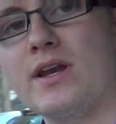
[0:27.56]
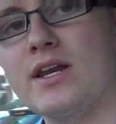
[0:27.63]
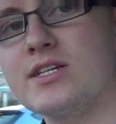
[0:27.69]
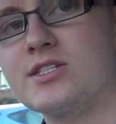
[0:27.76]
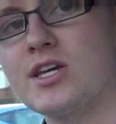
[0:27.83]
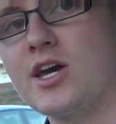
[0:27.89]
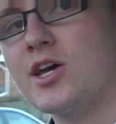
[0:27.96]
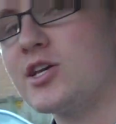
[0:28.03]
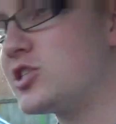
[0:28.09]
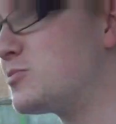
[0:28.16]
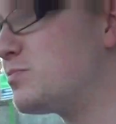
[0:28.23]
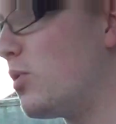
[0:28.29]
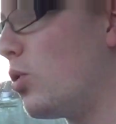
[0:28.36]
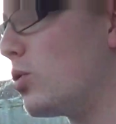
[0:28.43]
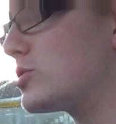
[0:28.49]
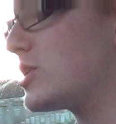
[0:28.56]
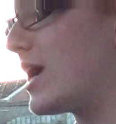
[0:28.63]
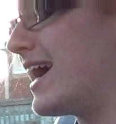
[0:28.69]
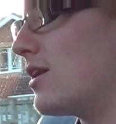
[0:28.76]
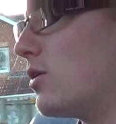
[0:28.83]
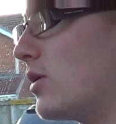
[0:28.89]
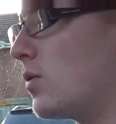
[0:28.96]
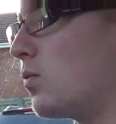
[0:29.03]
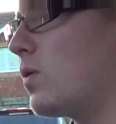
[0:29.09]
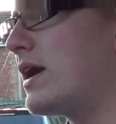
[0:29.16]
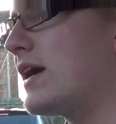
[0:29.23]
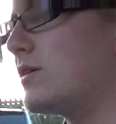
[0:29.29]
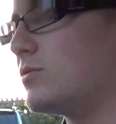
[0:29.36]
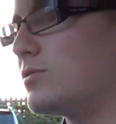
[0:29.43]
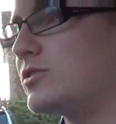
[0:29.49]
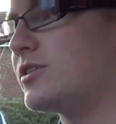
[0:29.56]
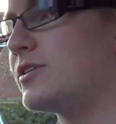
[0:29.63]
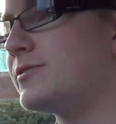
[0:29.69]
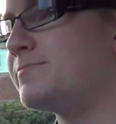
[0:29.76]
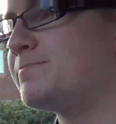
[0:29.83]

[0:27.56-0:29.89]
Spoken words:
well as sports alloy wheels.